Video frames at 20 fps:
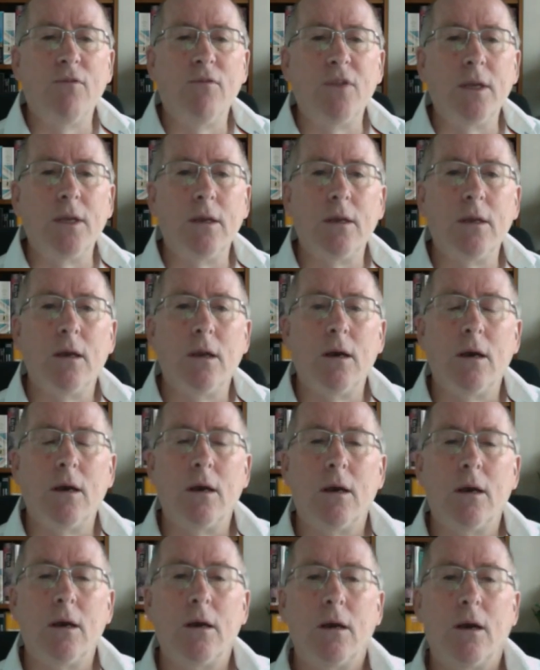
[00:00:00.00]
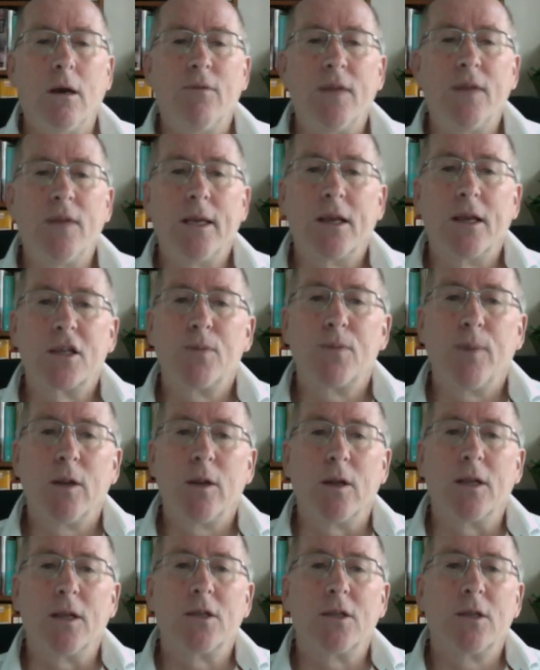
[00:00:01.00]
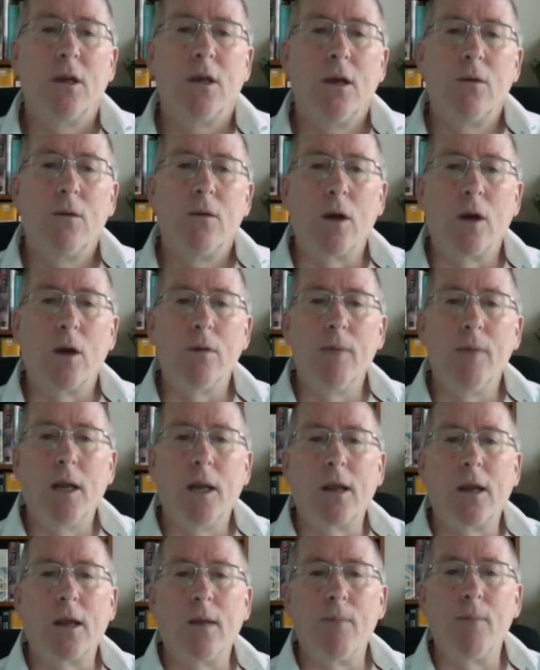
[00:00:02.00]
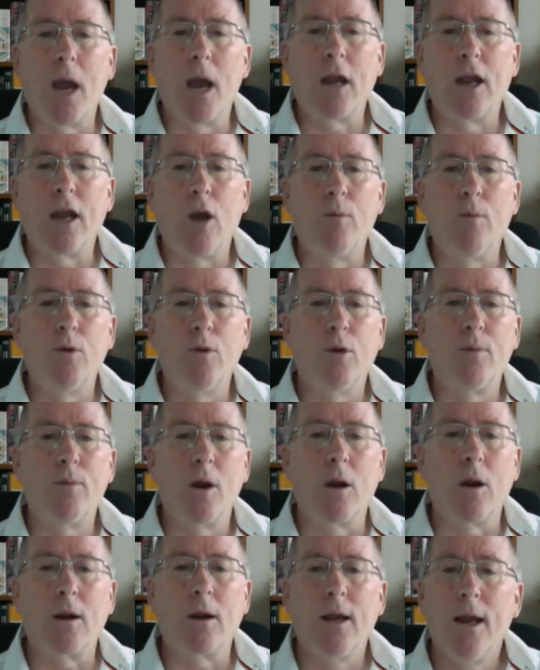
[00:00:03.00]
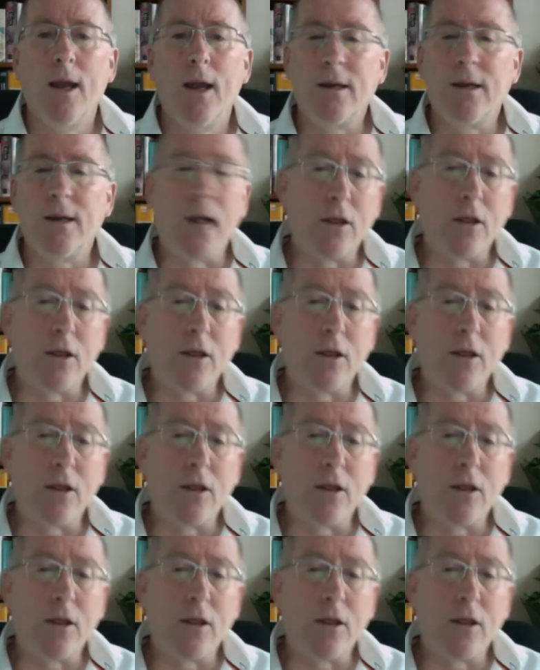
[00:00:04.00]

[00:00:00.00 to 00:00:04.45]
the experience, Watermilk and Galborough Park. Neither